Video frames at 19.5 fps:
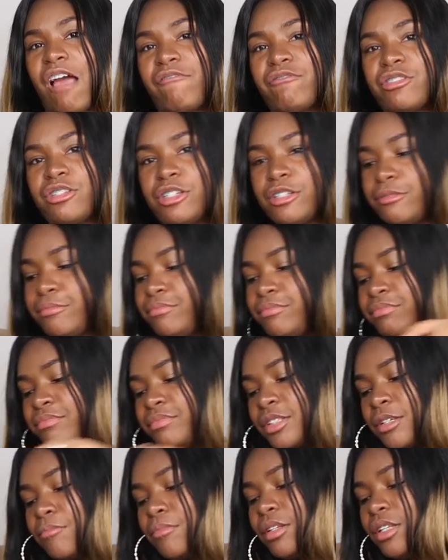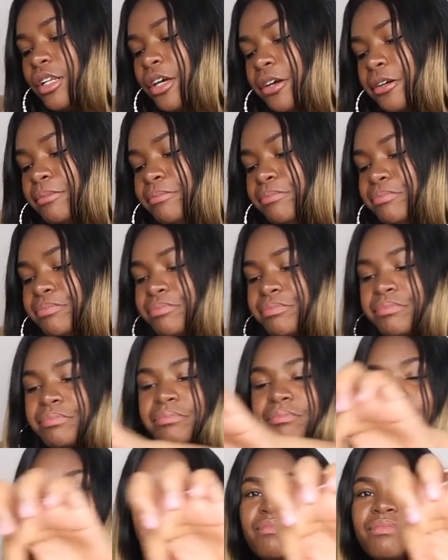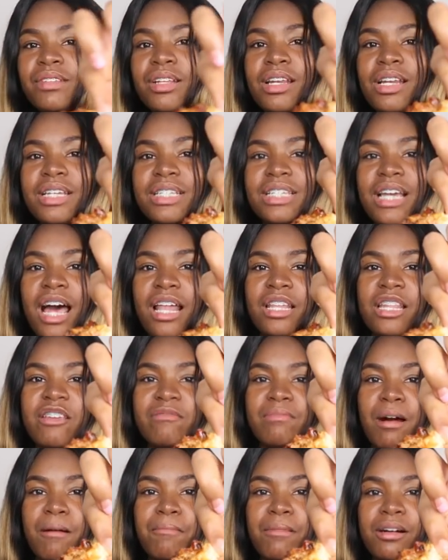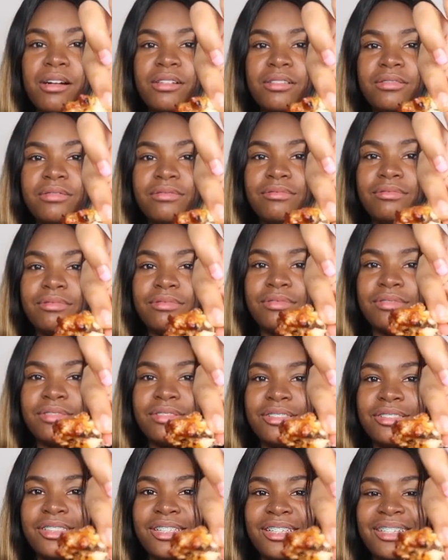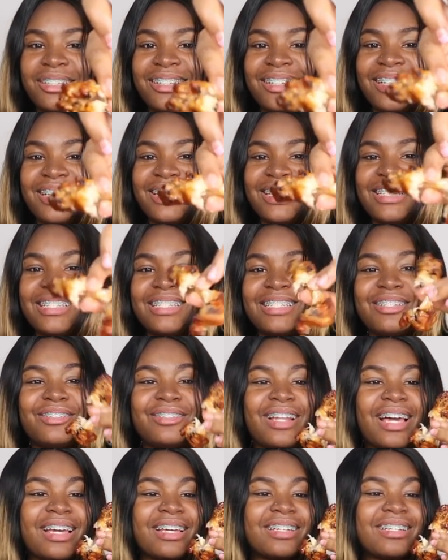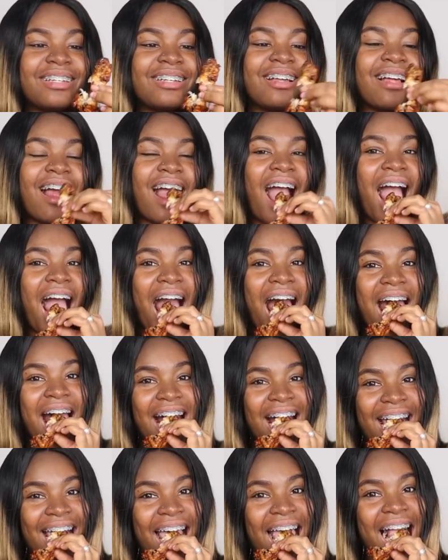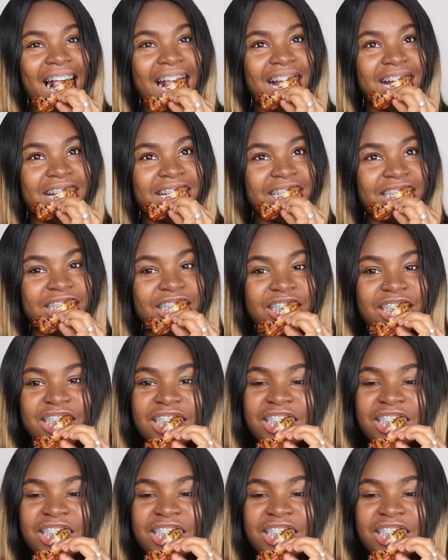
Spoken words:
after. But look, this is how I leave my bone. It's still like a